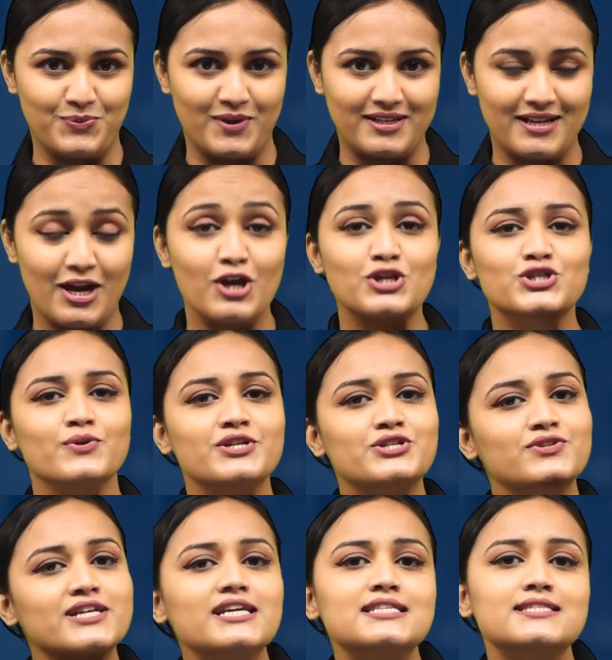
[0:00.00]
to it? So in
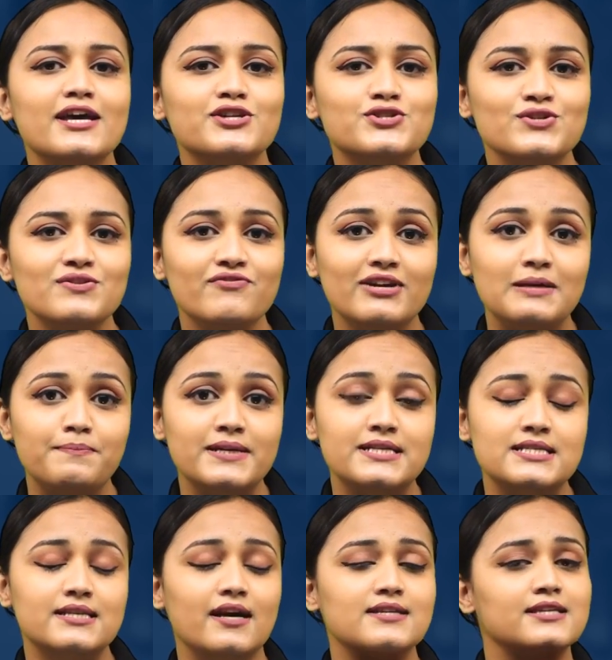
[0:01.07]
today's session, we'll be
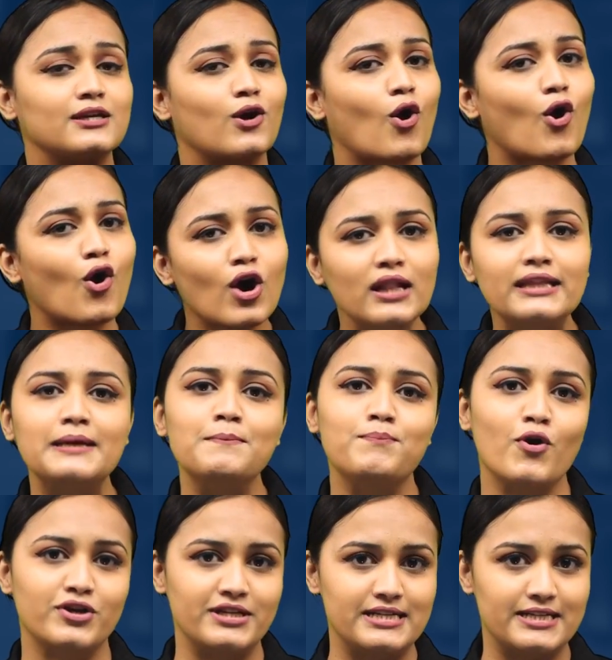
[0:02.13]
discussing all the
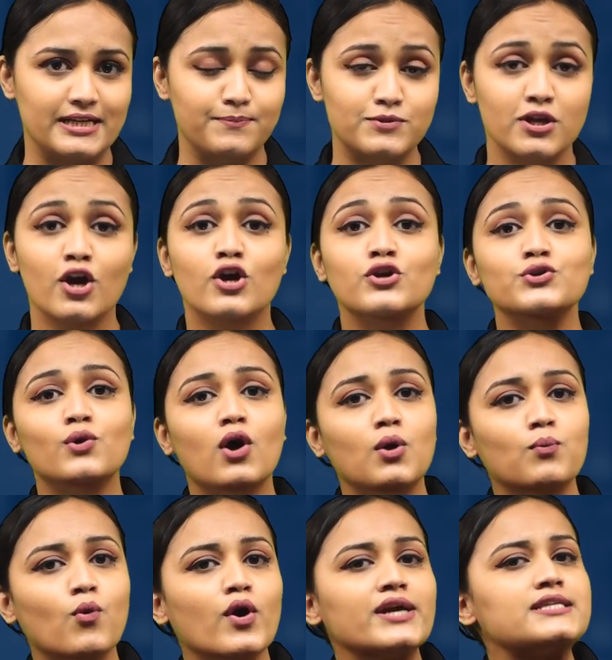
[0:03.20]
important tips to
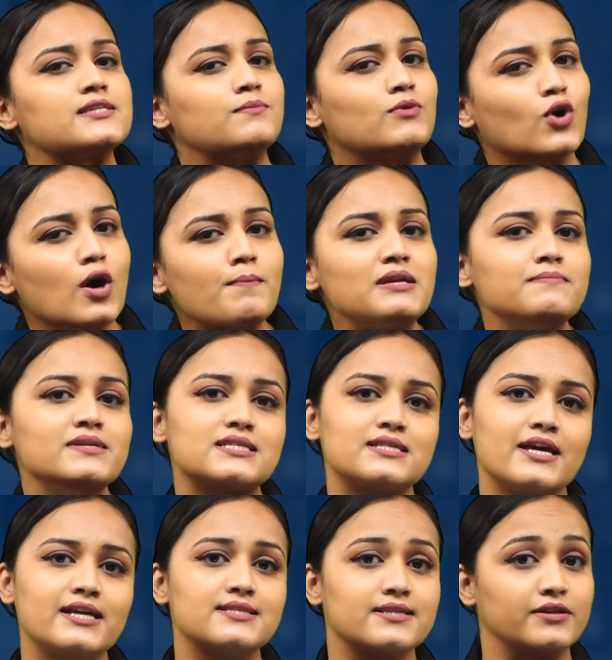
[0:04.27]
avoid some common
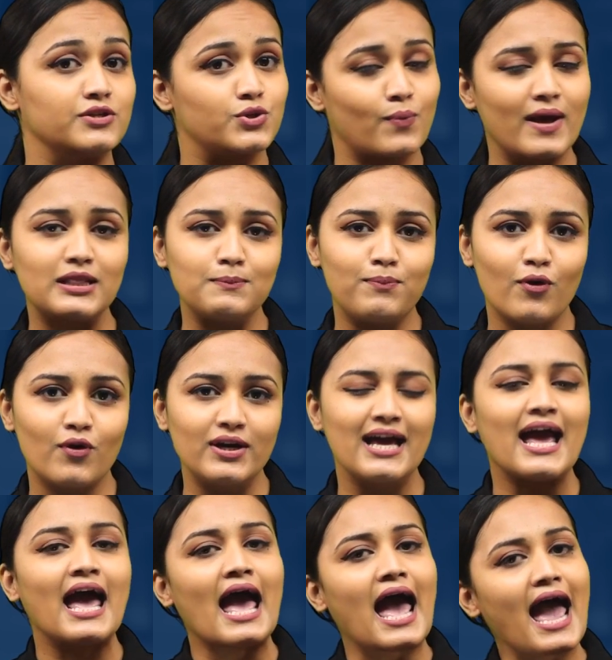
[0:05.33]
mistakes in 12th board
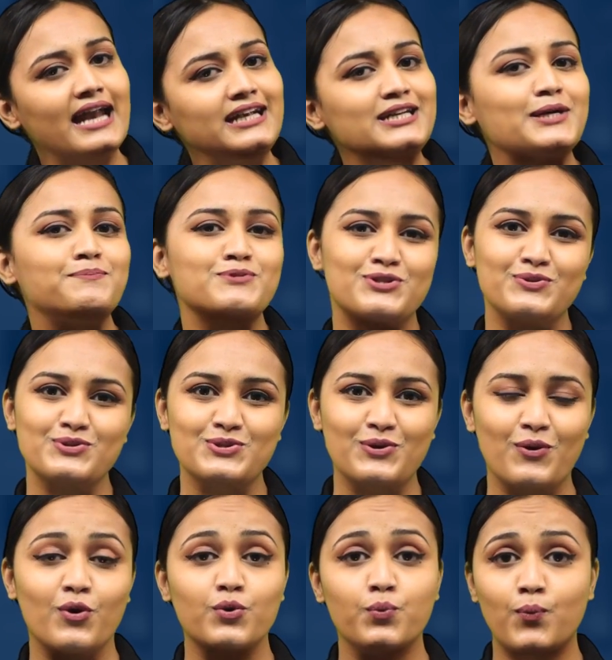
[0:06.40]
and tips to
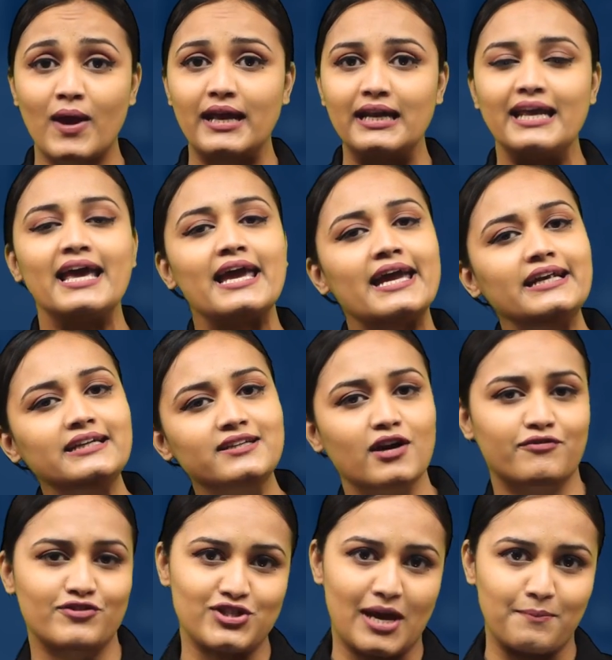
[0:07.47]
score well in
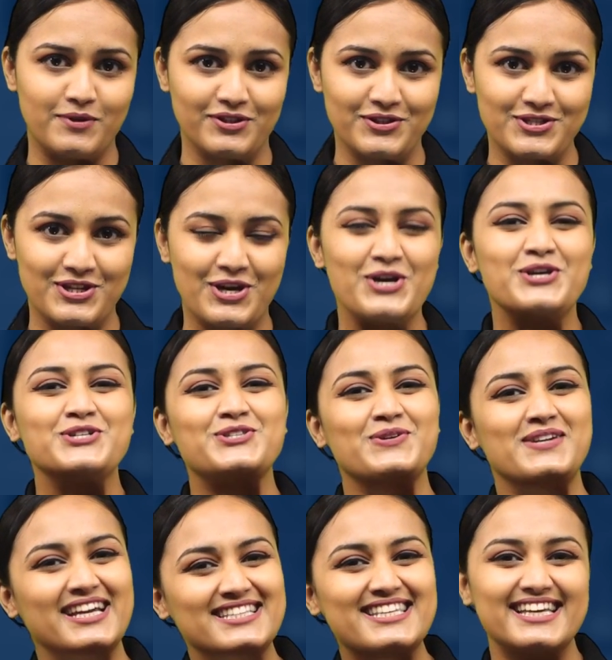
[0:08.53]
tough chapters. So
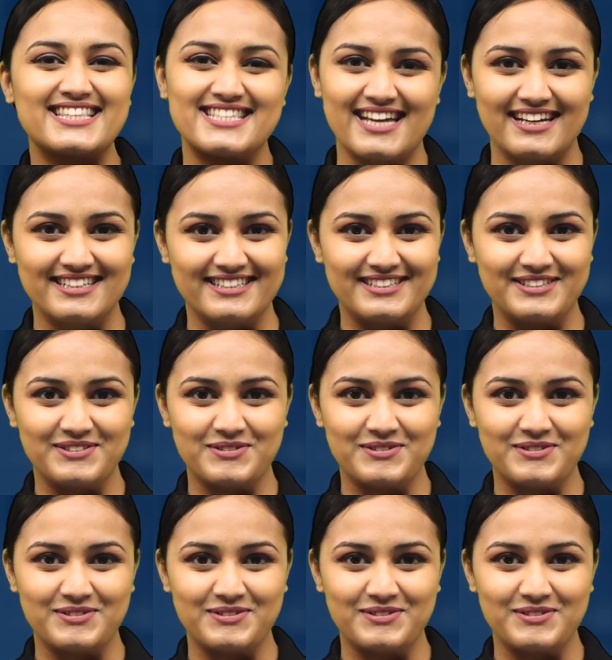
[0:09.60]
let's get started.